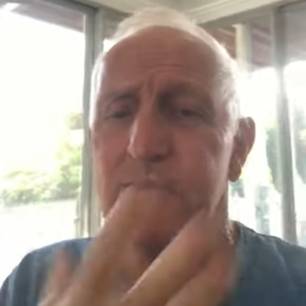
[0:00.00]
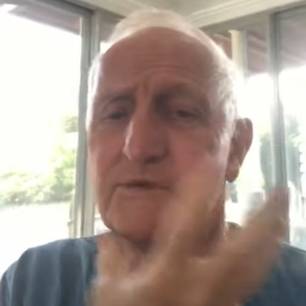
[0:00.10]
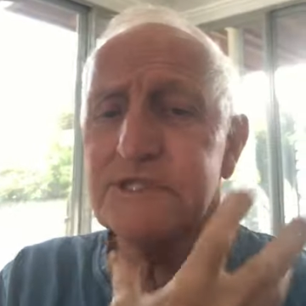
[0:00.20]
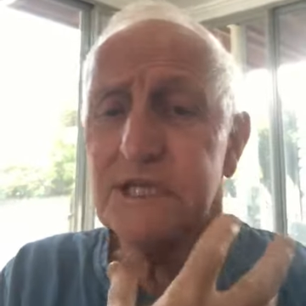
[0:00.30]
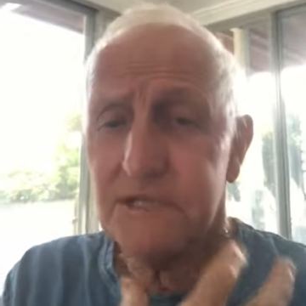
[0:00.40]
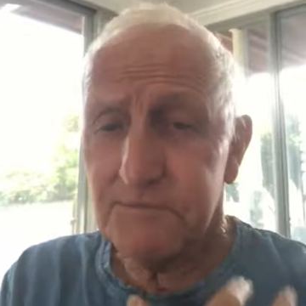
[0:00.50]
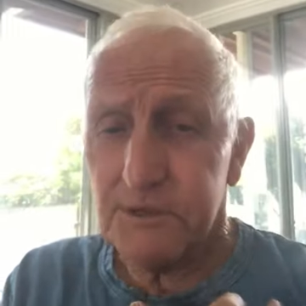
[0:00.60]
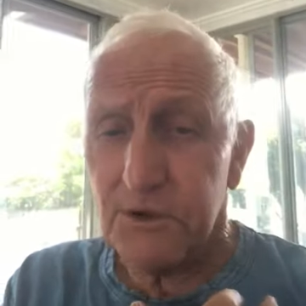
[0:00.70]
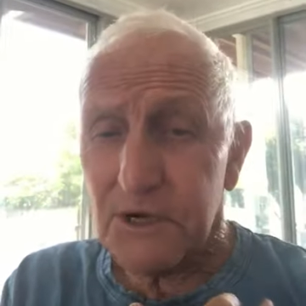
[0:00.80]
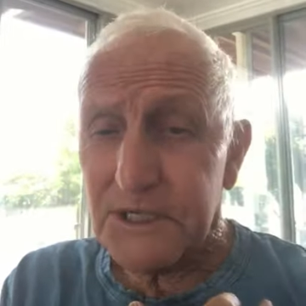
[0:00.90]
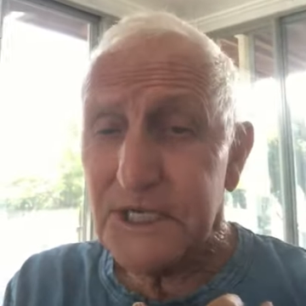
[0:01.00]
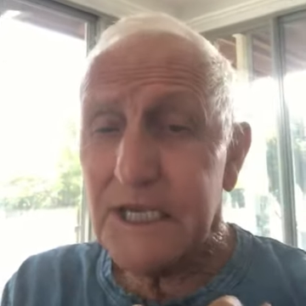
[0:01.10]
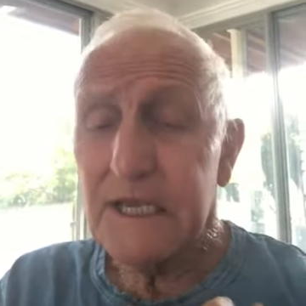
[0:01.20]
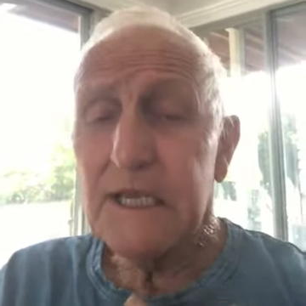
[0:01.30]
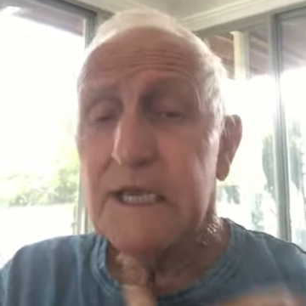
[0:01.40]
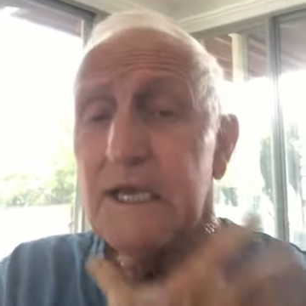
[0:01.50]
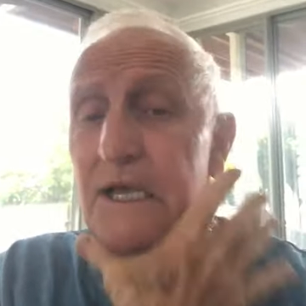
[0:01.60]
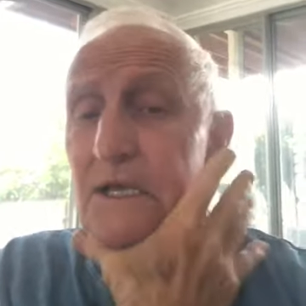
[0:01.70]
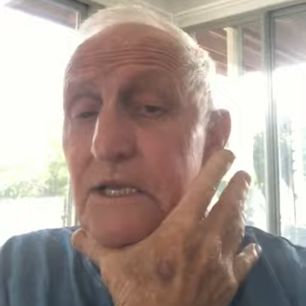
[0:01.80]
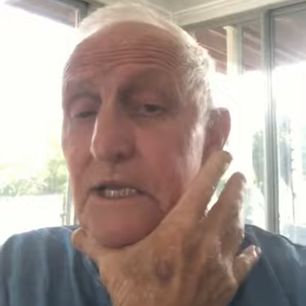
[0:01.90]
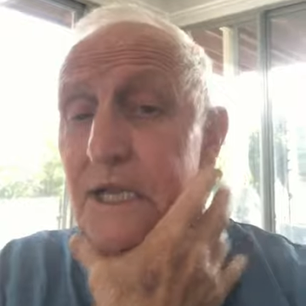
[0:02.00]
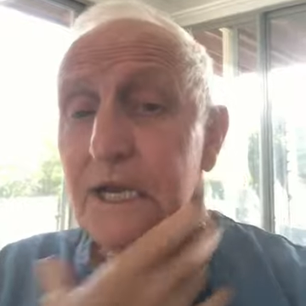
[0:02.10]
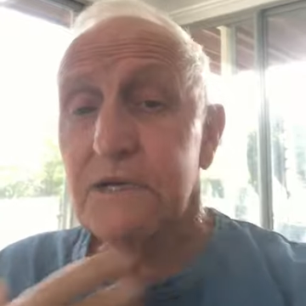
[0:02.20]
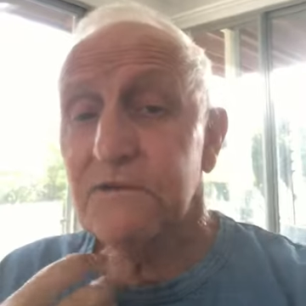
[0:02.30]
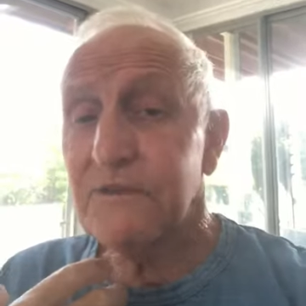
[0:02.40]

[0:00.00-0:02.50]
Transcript: that was sent to pathology, clear